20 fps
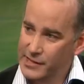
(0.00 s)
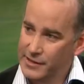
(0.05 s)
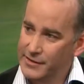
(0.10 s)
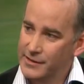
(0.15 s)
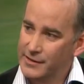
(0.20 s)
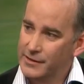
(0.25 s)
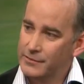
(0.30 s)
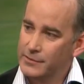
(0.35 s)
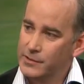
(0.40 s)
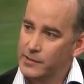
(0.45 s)
out
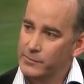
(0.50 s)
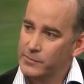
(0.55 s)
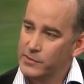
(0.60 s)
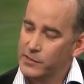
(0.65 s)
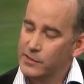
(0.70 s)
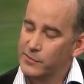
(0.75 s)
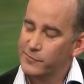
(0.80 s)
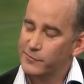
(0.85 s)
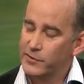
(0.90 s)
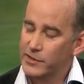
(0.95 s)
there. You
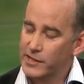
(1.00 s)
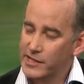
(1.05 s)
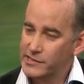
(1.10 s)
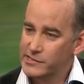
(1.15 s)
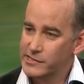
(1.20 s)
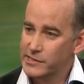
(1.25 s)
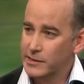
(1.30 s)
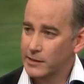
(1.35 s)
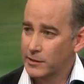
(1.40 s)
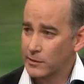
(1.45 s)
know,
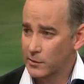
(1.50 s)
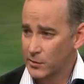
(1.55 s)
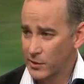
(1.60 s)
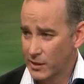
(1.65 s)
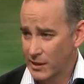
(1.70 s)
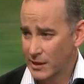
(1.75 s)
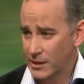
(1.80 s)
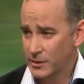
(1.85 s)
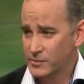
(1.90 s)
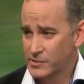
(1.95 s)
financially, a lot of
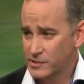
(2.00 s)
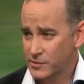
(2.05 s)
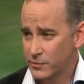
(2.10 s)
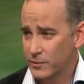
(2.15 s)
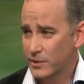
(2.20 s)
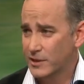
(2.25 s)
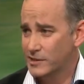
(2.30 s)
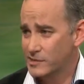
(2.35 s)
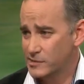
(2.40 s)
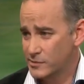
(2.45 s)
clubs are
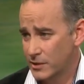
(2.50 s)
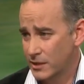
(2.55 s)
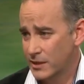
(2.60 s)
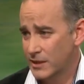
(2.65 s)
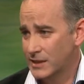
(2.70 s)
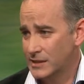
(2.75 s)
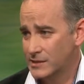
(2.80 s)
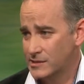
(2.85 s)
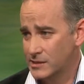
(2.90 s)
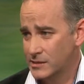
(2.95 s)
really
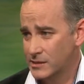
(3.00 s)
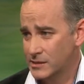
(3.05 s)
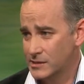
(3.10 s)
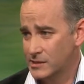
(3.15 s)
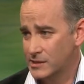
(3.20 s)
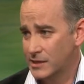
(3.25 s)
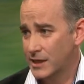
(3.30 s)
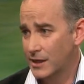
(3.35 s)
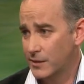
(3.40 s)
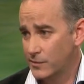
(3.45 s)
struggling to
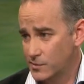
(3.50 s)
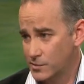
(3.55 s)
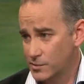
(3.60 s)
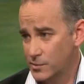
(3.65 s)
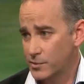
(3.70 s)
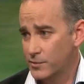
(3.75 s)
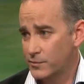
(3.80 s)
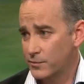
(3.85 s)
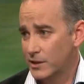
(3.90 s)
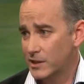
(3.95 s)
get
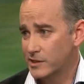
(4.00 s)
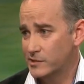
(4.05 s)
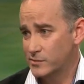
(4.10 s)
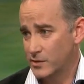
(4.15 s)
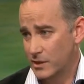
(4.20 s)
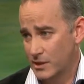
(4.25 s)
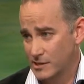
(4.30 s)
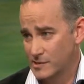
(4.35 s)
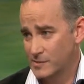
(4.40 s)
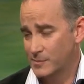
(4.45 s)
through and really
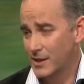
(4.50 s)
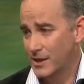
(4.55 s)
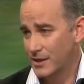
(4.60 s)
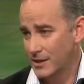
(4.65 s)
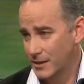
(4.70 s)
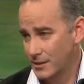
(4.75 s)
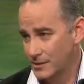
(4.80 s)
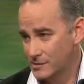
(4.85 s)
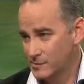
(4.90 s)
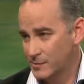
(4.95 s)
struggling to
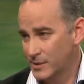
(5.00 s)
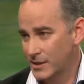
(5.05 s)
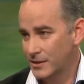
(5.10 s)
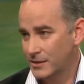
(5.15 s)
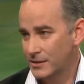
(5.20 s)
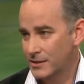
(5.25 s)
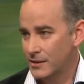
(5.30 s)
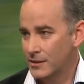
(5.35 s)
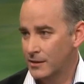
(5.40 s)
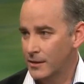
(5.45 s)
make ends
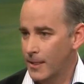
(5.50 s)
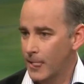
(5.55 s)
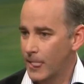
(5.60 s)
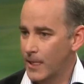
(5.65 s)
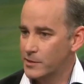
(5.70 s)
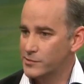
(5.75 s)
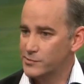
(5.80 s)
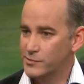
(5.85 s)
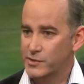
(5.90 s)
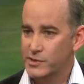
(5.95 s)
meet. The
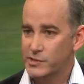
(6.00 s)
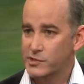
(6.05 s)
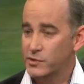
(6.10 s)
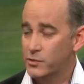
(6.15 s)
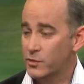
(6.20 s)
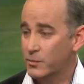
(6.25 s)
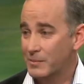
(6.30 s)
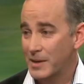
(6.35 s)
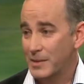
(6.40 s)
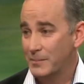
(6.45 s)

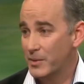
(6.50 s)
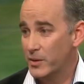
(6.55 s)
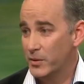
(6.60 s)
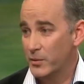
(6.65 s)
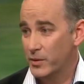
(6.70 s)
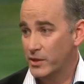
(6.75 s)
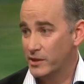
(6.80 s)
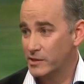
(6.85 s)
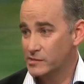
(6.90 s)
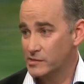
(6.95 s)
traditional member
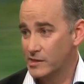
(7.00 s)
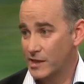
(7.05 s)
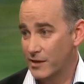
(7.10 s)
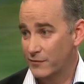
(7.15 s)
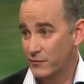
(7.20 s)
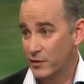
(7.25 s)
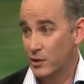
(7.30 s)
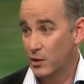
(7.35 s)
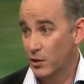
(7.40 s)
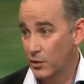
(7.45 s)
we used to
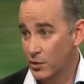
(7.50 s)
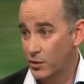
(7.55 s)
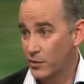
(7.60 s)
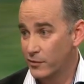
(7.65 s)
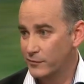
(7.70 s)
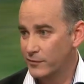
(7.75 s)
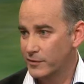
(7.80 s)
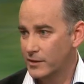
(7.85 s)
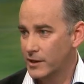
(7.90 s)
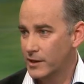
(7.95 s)
have a lot
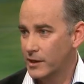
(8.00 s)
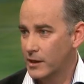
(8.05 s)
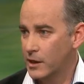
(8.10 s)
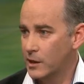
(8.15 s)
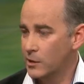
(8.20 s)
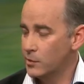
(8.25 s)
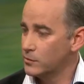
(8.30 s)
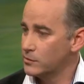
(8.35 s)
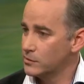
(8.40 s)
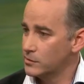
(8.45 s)
of
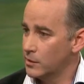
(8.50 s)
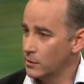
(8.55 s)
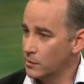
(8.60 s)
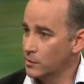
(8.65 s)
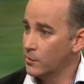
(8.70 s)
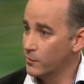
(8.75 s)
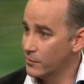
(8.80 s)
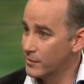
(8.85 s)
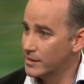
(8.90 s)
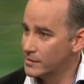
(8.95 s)
are
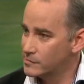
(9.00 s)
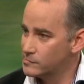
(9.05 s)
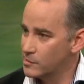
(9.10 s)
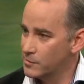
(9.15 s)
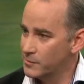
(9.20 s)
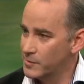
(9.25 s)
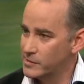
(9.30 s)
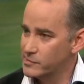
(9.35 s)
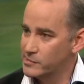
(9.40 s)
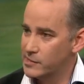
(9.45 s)
not there so
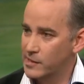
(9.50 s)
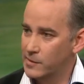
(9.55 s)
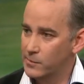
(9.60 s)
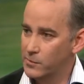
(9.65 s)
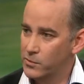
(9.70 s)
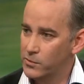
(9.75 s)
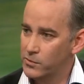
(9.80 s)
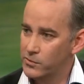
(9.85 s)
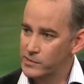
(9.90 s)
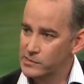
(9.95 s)
much
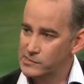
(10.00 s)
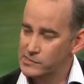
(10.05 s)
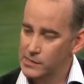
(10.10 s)
anymore. There's